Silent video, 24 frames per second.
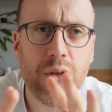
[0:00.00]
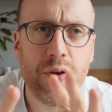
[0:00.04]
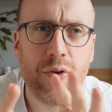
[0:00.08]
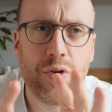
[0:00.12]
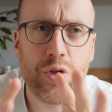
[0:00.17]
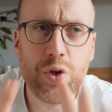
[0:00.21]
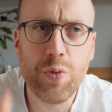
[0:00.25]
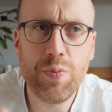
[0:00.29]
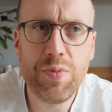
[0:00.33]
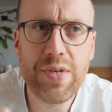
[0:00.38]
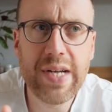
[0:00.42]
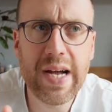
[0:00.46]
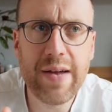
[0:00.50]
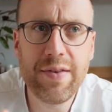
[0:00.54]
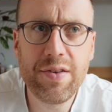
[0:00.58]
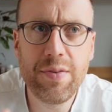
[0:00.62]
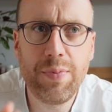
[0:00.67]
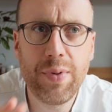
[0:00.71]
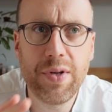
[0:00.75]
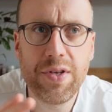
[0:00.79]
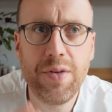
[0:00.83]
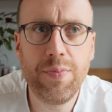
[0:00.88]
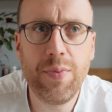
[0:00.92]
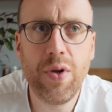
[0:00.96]
Sometimes the
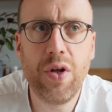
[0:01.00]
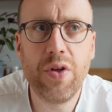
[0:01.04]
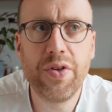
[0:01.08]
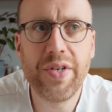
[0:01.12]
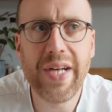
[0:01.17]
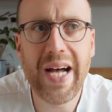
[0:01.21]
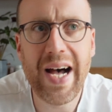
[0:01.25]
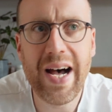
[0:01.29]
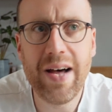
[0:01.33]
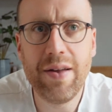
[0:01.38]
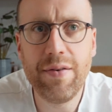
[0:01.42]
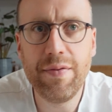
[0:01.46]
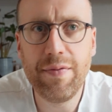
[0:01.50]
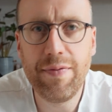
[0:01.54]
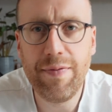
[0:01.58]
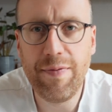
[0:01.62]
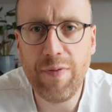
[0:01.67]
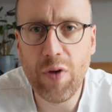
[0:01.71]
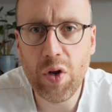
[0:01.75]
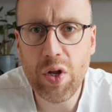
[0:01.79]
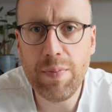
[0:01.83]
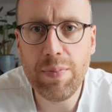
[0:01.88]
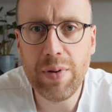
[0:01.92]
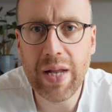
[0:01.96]
plastic bottles aren't
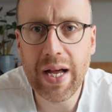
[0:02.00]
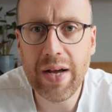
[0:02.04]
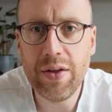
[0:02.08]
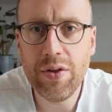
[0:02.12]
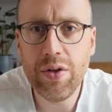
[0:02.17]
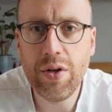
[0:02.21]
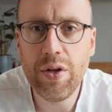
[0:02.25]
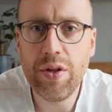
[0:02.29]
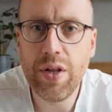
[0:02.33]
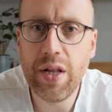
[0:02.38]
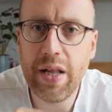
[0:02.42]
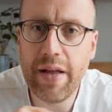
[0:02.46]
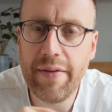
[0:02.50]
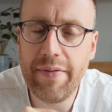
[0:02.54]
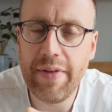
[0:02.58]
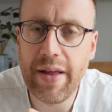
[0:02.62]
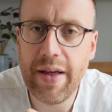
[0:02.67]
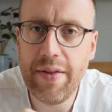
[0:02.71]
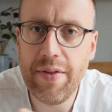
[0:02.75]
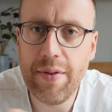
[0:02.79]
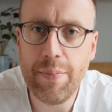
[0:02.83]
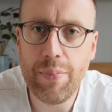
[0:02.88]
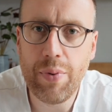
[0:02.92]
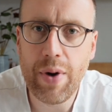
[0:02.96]
fully blank though. They'll have
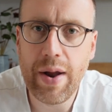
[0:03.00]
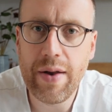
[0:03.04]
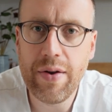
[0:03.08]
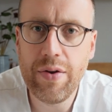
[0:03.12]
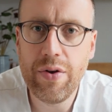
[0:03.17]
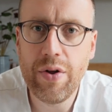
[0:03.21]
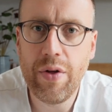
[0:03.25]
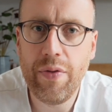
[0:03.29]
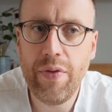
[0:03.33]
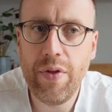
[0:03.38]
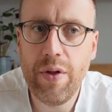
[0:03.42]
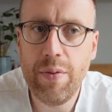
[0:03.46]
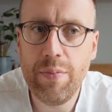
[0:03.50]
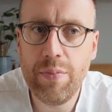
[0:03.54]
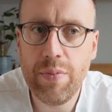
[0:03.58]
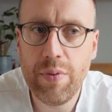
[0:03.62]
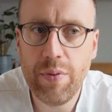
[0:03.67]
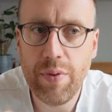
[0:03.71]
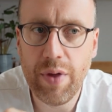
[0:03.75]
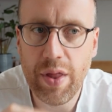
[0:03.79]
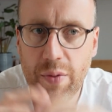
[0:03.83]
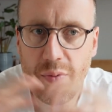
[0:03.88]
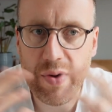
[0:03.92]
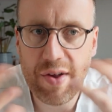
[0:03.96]
like the brand on them,
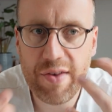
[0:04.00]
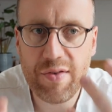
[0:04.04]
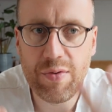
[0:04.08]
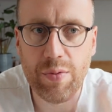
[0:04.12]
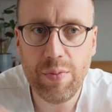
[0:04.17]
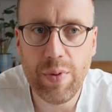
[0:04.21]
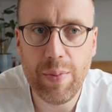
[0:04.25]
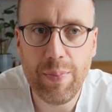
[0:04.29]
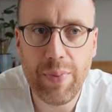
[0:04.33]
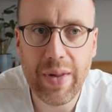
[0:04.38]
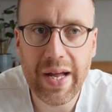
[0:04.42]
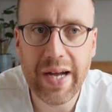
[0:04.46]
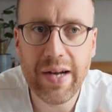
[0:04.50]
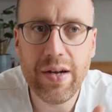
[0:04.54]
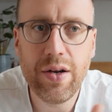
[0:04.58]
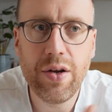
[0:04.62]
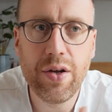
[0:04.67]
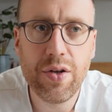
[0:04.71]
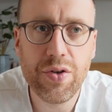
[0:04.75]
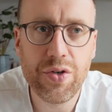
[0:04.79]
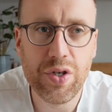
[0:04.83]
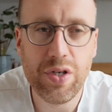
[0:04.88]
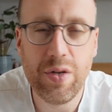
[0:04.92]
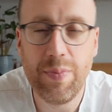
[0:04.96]
and the rest will be blank.
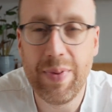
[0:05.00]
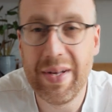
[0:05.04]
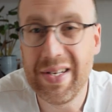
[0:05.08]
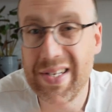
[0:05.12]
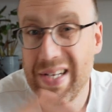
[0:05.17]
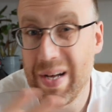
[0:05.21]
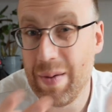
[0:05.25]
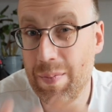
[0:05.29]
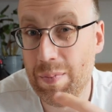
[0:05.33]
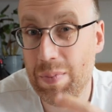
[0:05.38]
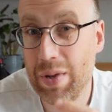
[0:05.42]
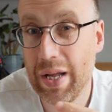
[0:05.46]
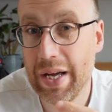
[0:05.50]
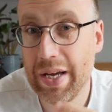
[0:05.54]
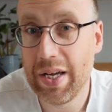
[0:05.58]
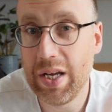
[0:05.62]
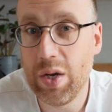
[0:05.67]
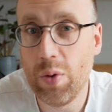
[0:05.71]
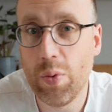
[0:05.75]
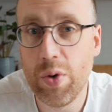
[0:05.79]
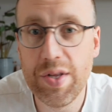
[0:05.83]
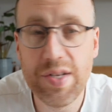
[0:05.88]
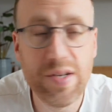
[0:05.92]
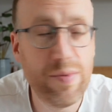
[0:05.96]
So it depends how blank
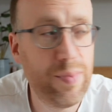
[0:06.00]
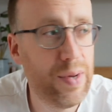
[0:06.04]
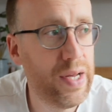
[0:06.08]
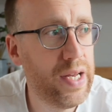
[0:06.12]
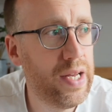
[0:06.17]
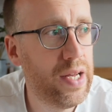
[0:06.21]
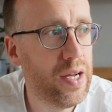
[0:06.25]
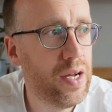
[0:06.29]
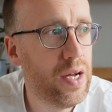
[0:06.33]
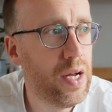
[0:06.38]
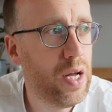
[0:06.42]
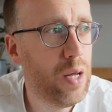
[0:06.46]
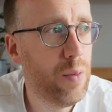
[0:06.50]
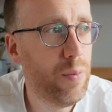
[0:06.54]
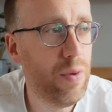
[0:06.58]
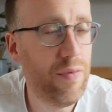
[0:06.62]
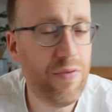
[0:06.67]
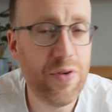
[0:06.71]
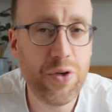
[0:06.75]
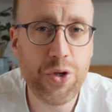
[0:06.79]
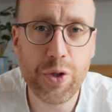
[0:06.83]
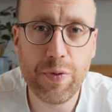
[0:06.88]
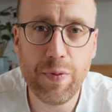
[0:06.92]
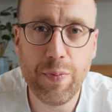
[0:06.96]
you want it to be. But if
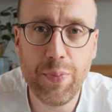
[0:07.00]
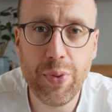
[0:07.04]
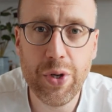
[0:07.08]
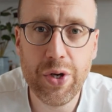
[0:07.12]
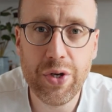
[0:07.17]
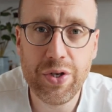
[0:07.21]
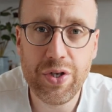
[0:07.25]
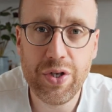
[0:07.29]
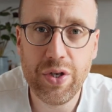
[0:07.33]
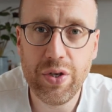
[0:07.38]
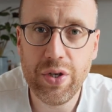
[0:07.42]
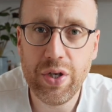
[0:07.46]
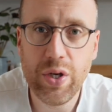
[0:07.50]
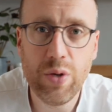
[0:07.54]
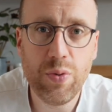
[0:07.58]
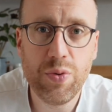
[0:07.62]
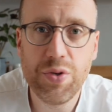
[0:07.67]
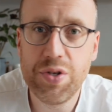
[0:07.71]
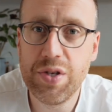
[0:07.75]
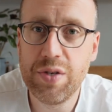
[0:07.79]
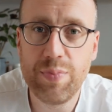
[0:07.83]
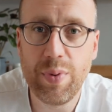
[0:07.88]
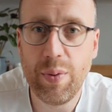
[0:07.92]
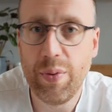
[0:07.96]
it's just for personal
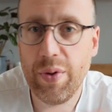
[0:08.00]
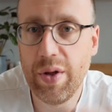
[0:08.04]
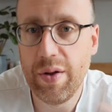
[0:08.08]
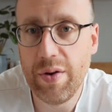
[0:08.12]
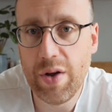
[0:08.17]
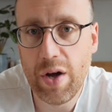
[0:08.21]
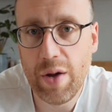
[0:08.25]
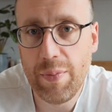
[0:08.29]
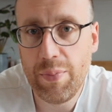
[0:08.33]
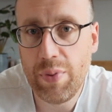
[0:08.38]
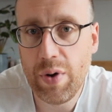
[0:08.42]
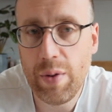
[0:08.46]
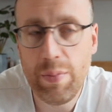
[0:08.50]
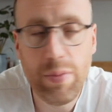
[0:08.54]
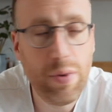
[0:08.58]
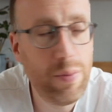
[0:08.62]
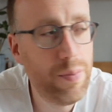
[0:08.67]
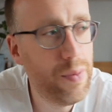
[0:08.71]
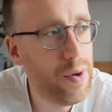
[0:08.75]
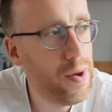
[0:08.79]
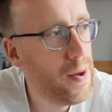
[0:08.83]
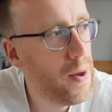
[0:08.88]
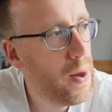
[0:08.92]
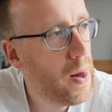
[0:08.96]
use, it's probably not a problem.
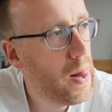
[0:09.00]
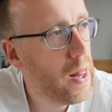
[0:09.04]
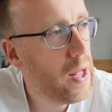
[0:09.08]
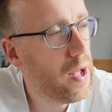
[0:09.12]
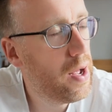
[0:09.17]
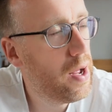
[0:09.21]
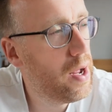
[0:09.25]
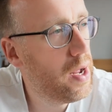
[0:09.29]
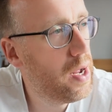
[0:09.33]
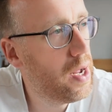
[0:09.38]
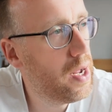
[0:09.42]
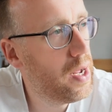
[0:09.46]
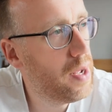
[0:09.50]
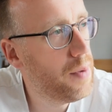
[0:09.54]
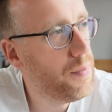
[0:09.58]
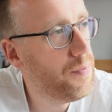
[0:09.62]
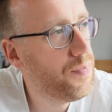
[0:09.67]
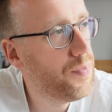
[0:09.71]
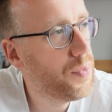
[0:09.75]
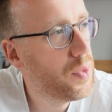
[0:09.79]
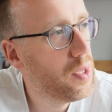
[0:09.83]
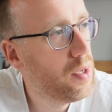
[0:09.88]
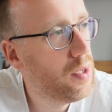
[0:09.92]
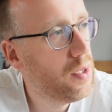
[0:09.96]

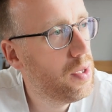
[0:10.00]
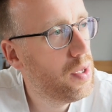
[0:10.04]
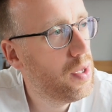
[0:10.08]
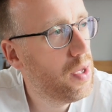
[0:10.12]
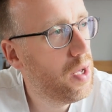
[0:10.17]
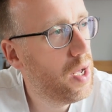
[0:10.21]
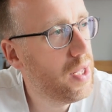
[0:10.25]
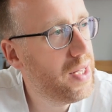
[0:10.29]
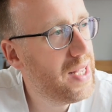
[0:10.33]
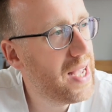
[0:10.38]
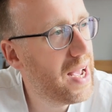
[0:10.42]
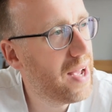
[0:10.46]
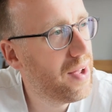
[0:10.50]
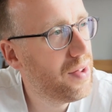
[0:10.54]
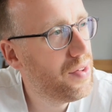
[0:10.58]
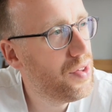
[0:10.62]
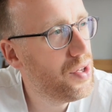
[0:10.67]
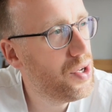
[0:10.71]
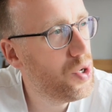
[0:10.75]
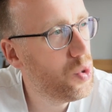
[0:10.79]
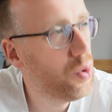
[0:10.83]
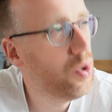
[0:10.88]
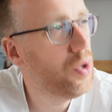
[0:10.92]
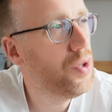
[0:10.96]
And yeah, they
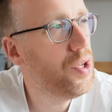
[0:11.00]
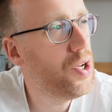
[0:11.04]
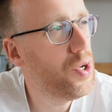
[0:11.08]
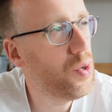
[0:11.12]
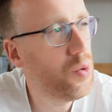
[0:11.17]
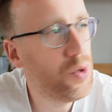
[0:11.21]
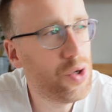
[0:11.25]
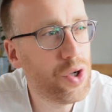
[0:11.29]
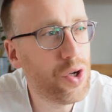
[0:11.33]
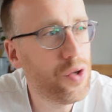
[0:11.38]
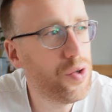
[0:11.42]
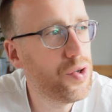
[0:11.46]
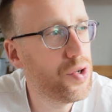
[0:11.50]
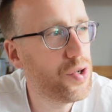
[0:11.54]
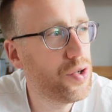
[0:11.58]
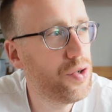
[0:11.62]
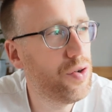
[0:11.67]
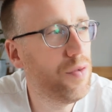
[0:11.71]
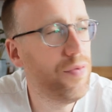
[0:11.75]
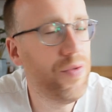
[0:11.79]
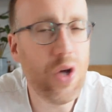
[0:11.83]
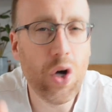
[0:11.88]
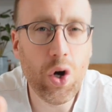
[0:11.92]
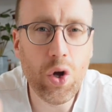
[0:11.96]
do tons of
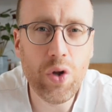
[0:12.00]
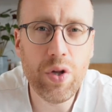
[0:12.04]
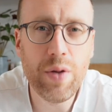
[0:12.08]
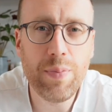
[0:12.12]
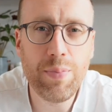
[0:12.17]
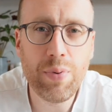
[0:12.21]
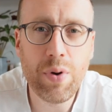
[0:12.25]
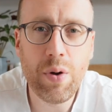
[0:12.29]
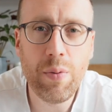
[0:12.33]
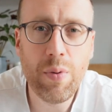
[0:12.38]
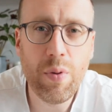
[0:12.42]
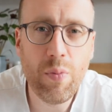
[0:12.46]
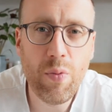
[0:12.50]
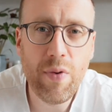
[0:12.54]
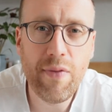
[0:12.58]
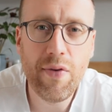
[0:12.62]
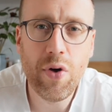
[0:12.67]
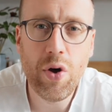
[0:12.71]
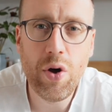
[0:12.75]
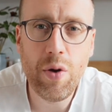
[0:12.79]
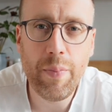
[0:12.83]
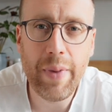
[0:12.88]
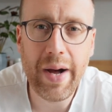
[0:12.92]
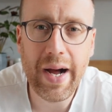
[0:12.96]
stuff. The only problem with
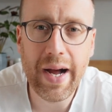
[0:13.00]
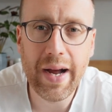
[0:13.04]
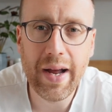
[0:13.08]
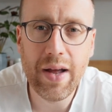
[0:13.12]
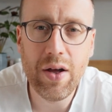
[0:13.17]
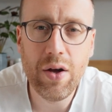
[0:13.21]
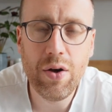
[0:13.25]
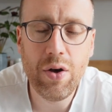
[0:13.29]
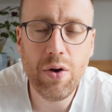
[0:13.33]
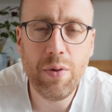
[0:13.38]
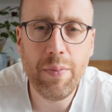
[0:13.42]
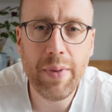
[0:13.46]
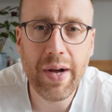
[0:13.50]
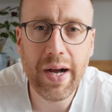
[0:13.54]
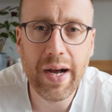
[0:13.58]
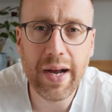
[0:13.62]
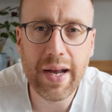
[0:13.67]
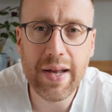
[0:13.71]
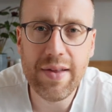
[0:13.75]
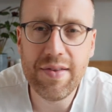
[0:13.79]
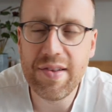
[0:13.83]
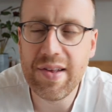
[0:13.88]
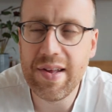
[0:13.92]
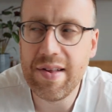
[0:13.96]
Home
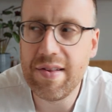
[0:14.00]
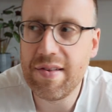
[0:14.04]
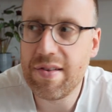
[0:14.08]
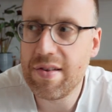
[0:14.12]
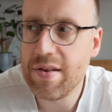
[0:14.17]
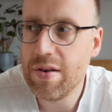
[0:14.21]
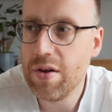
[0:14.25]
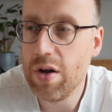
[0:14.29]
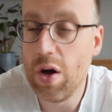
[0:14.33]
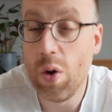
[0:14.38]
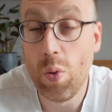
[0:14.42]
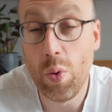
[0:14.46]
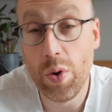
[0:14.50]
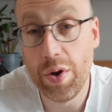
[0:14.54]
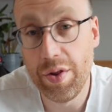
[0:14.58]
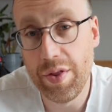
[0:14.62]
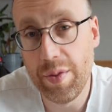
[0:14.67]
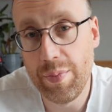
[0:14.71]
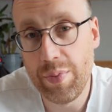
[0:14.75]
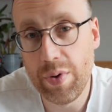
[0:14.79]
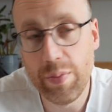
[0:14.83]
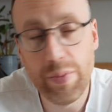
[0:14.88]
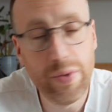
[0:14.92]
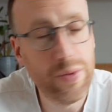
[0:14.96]
Bargains is, or one of the
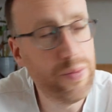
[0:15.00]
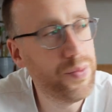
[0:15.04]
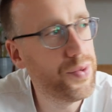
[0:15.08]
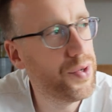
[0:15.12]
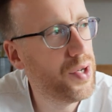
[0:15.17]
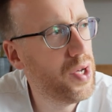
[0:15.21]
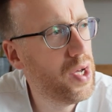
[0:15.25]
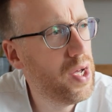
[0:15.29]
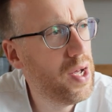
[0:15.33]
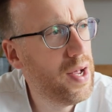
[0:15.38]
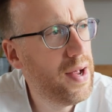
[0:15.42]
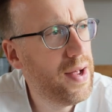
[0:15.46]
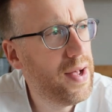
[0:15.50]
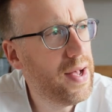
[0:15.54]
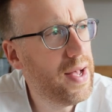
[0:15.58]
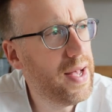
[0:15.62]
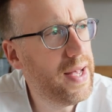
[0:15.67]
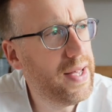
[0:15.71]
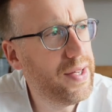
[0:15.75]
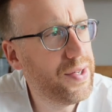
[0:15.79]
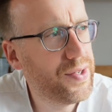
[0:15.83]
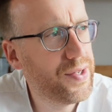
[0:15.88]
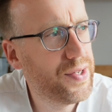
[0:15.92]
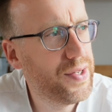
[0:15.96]
problems,
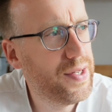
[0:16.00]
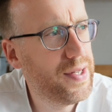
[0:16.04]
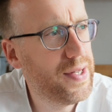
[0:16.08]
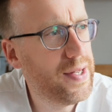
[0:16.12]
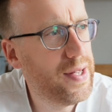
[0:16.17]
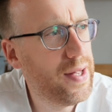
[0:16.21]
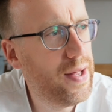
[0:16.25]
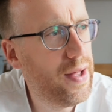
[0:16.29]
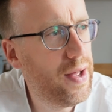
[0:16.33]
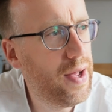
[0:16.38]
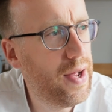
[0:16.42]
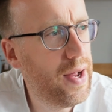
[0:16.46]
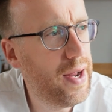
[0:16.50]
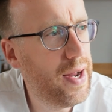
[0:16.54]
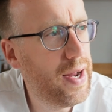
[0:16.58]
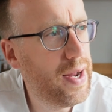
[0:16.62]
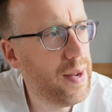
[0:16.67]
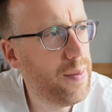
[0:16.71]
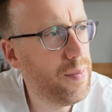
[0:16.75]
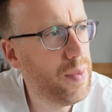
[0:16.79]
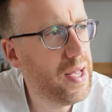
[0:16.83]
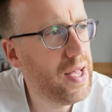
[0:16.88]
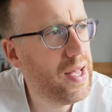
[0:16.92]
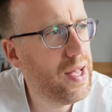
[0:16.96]
is
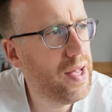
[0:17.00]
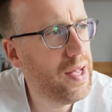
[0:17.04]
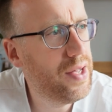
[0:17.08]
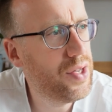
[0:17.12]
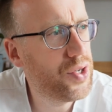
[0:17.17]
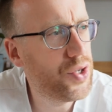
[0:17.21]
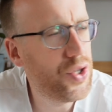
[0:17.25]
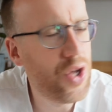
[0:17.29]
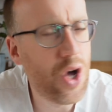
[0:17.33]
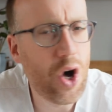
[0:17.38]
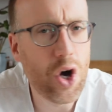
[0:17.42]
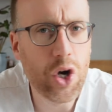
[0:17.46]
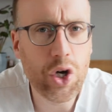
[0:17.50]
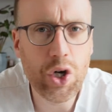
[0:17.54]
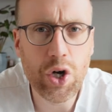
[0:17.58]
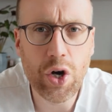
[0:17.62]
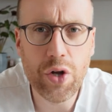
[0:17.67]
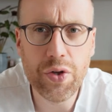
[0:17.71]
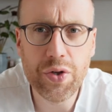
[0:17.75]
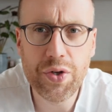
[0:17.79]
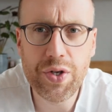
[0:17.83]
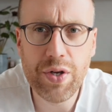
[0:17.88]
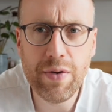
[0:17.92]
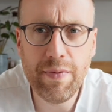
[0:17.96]
it's not a
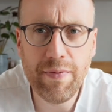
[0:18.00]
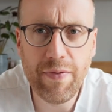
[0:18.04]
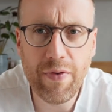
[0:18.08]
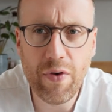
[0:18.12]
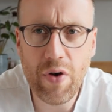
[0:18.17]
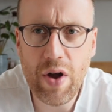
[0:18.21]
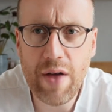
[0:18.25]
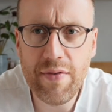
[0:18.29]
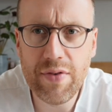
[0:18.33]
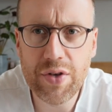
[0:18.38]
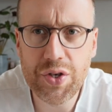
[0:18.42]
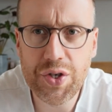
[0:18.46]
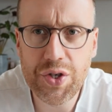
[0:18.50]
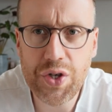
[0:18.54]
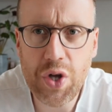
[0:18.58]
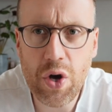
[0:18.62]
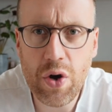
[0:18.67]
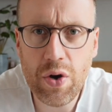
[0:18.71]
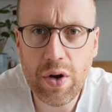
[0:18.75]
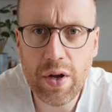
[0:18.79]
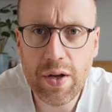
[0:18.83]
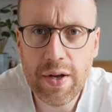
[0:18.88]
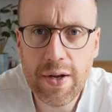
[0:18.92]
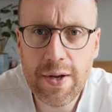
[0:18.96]
constant forever
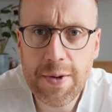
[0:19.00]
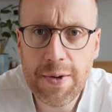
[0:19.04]
stock.